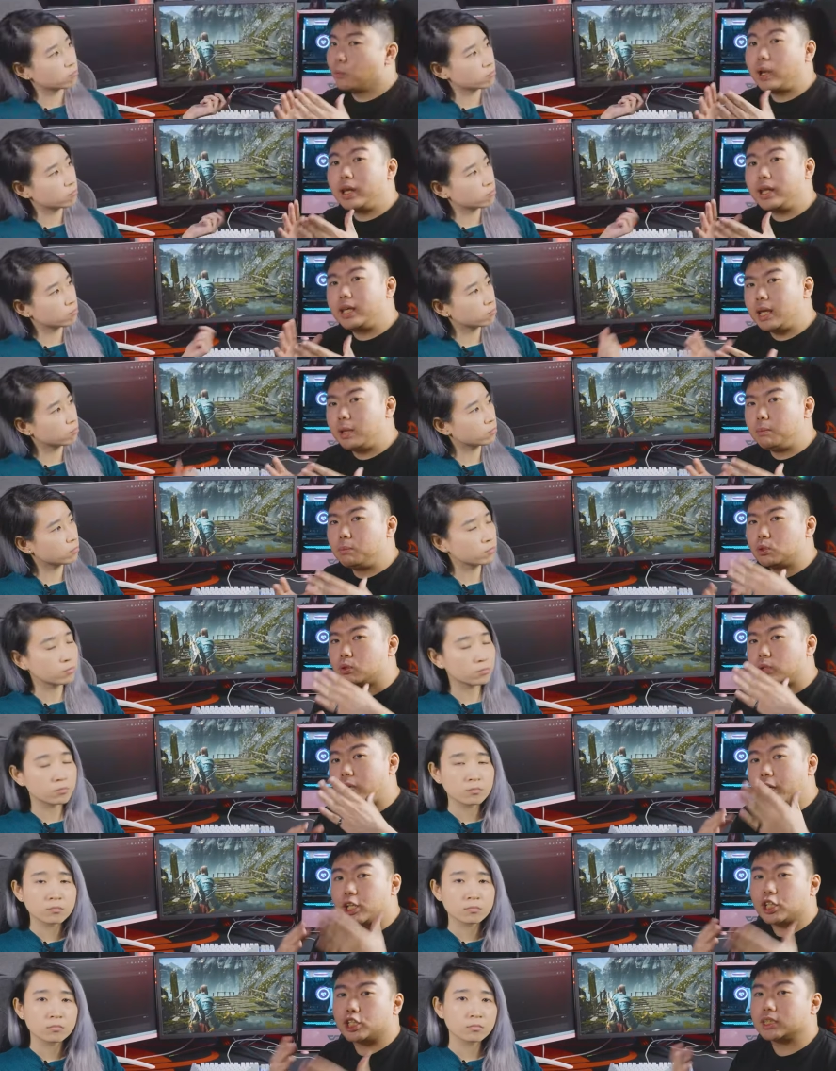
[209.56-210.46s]
Speaker 1: when it came
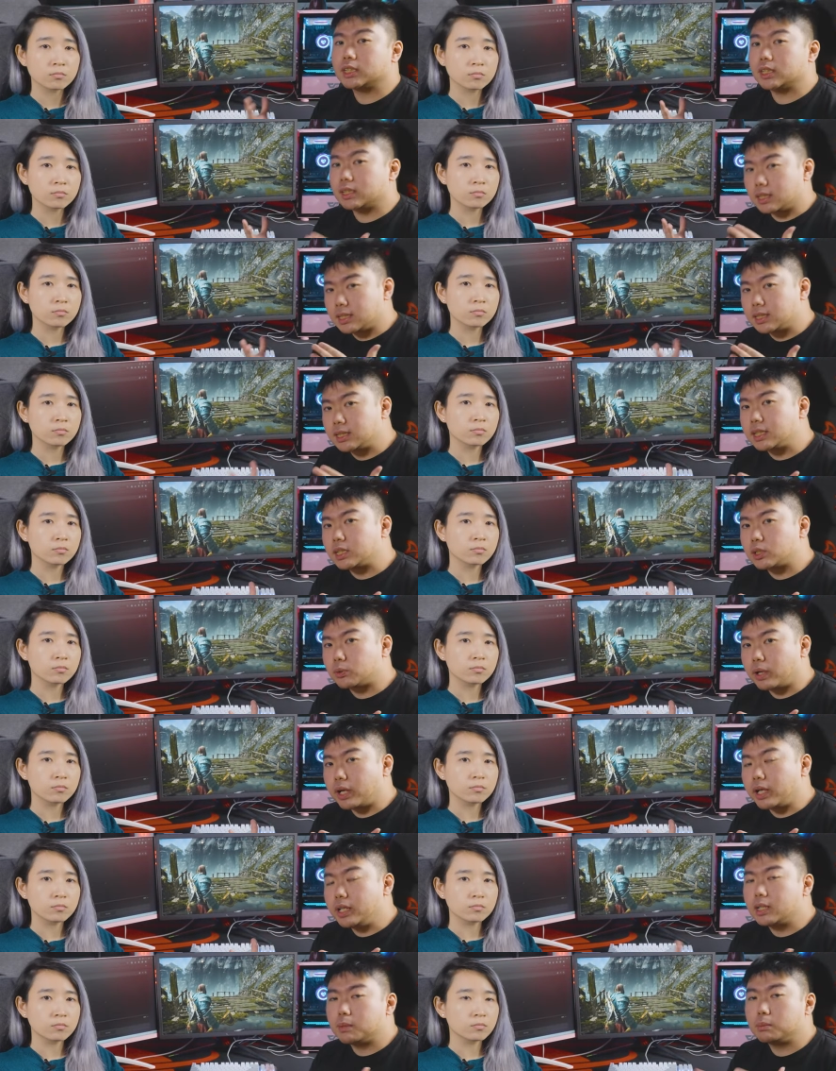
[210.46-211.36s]
to the actual statistics,
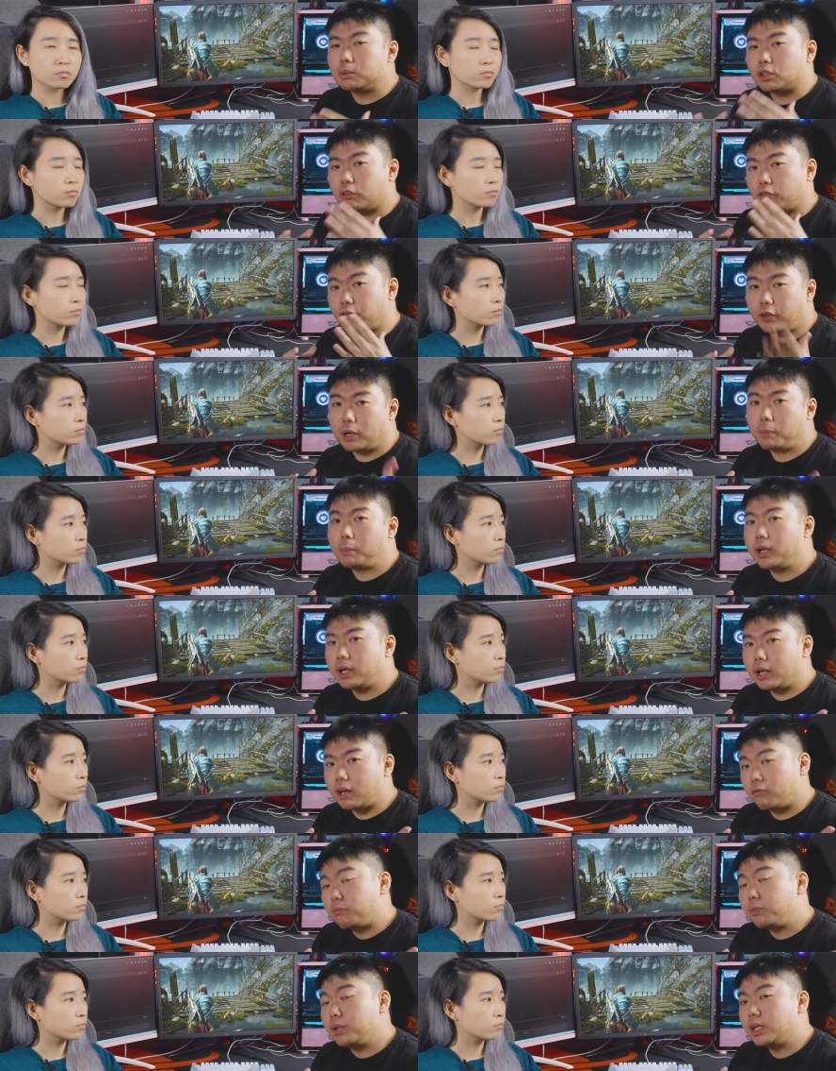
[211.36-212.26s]
right, in terms of frame
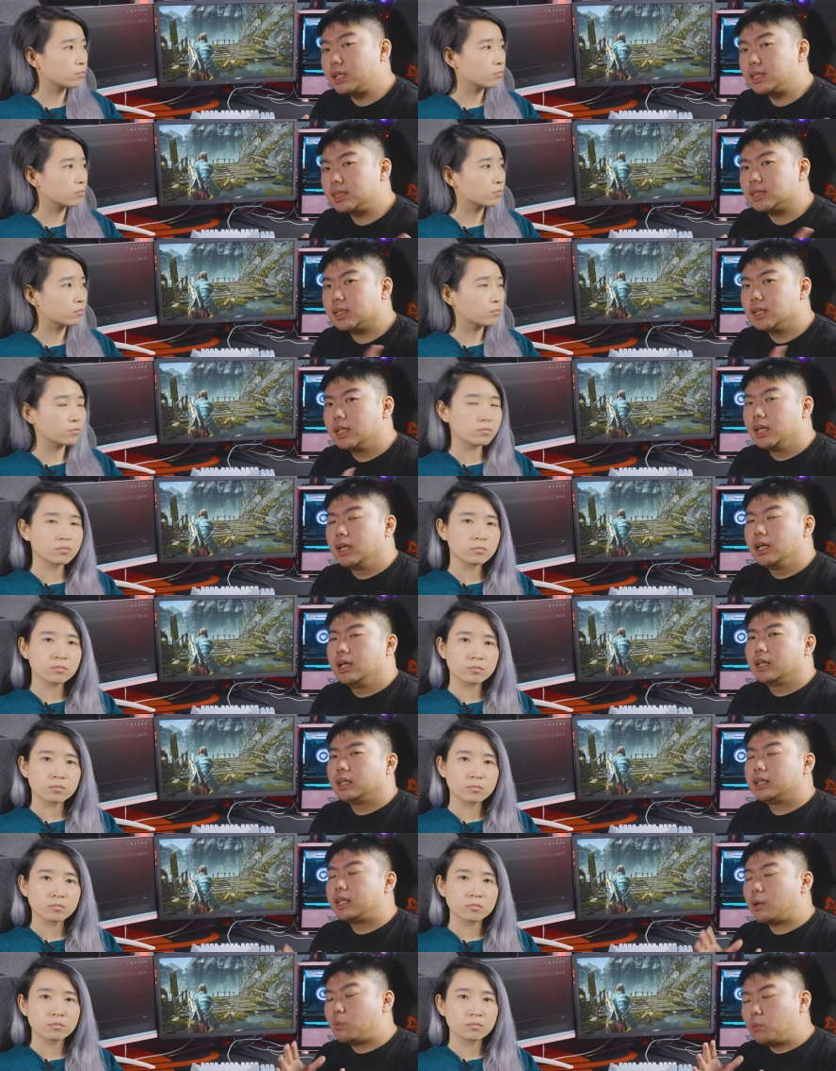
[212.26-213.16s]
rate FPS,
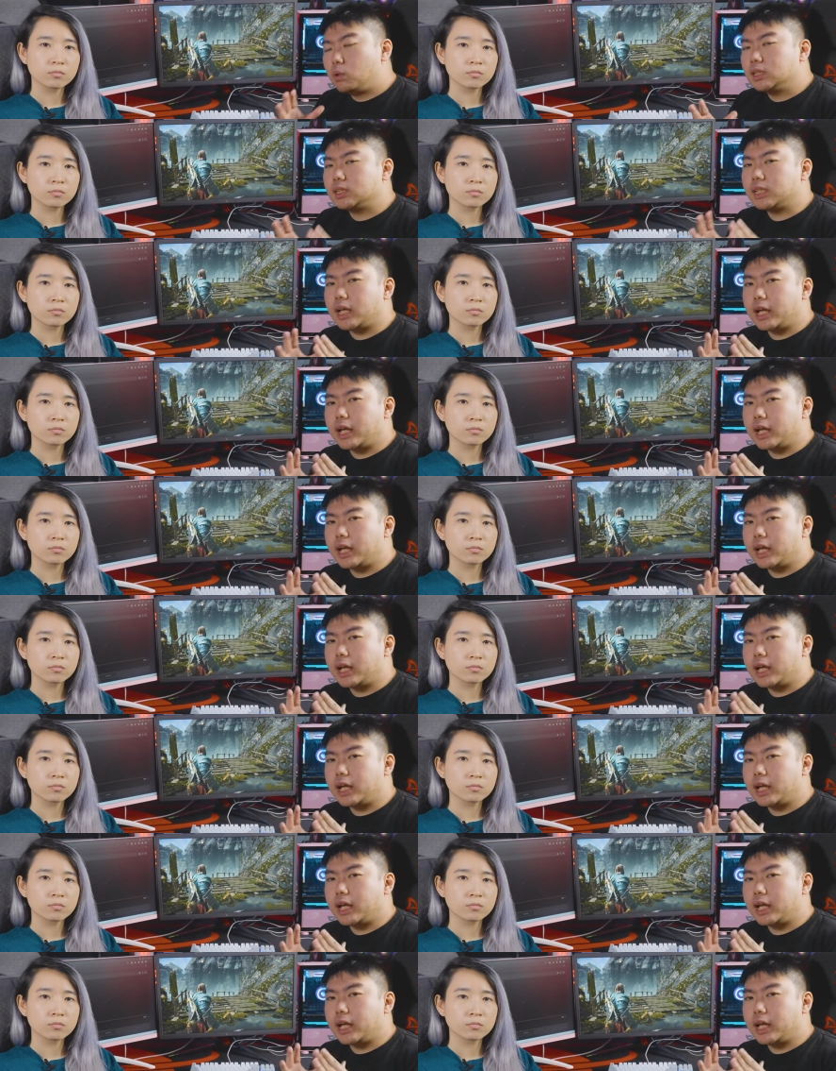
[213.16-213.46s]
there was